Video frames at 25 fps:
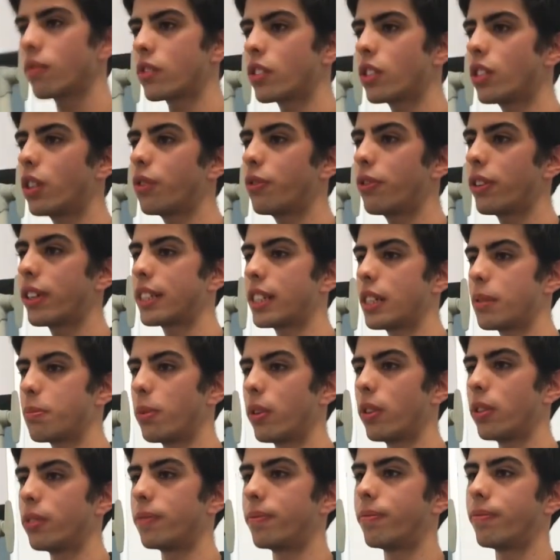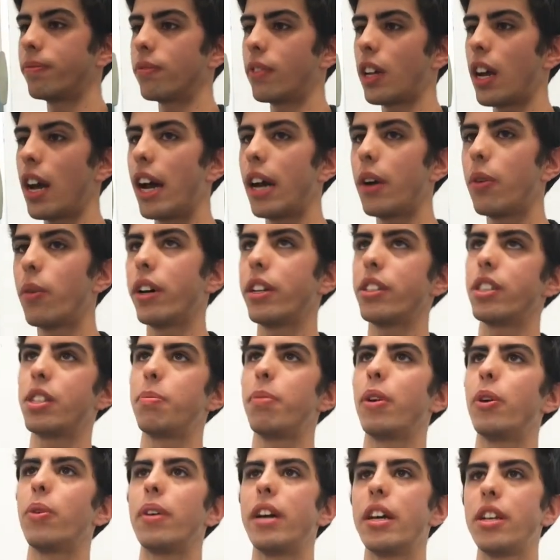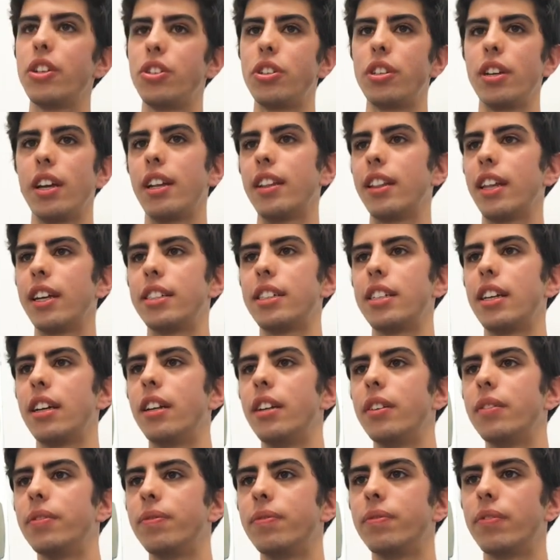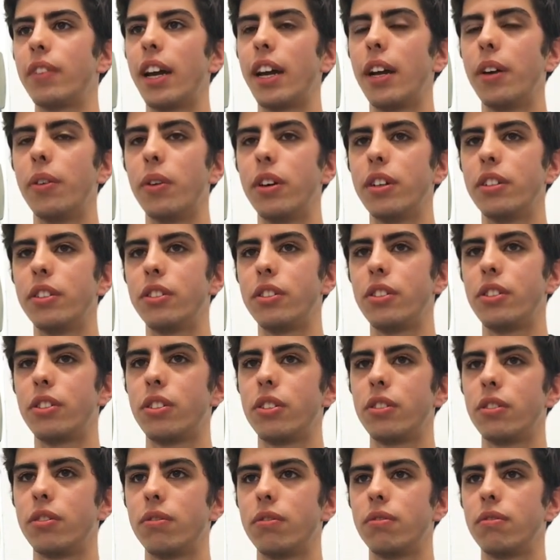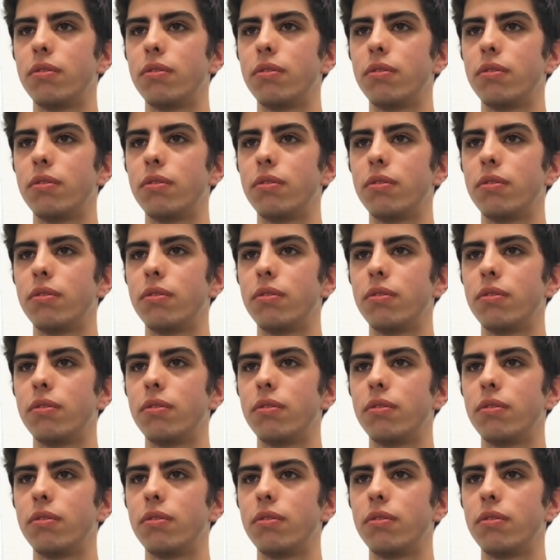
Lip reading: So for example, I want to be rich, and that's it. I want